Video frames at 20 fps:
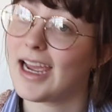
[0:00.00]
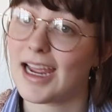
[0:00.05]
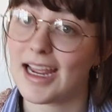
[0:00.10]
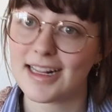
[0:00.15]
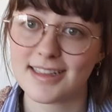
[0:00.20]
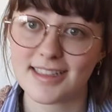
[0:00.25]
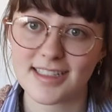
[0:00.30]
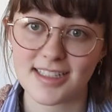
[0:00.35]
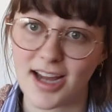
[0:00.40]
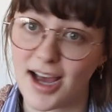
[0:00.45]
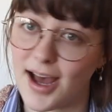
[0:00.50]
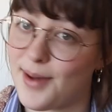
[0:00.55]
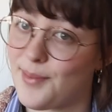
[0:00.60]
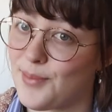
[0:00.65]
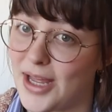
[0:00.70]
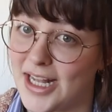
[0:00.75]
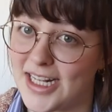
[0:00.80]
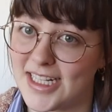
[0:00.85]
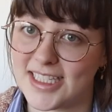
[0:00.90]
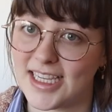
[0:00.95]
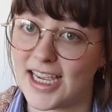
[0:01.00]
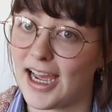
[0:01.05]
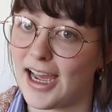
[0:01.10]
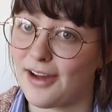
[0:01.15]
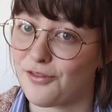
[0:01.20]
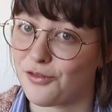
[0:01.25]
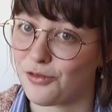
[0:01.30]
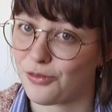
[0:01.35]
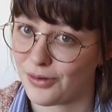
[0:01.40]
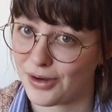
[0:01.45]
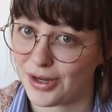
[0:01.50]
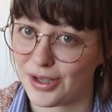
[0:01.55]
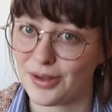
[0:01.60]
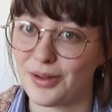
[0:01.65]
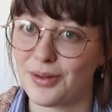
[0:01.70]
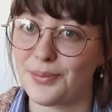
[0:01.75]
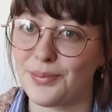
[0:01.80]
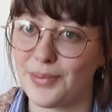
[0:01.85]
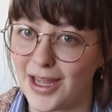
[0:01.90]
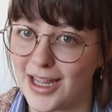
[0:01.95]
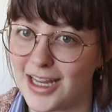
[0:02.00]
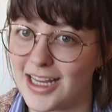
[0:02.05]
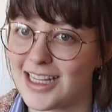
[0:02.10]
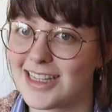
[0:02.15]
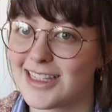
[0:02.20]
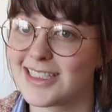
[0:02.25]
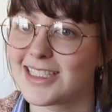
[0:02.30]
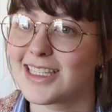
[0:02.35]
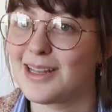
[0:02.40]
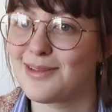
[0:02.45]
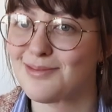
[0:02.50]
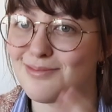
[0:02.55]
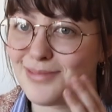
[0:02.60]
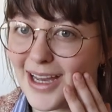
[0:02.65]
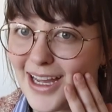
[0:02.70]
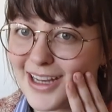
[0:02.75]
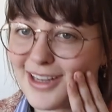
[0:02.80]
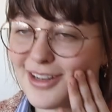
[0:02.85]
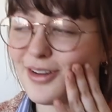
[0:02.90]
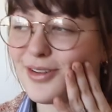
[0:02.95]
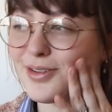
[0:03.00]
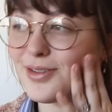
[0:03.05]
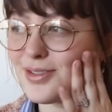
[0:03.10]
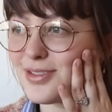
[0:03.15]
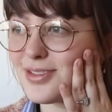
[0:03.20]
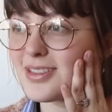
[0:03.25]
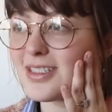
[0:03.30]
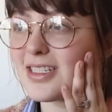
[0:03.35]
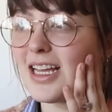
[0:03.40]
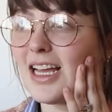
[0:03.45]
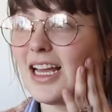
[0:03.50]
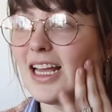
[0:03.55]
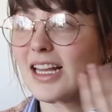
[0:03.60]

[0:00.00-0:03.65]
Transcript: It's not meant to have real buttons and buttonholes.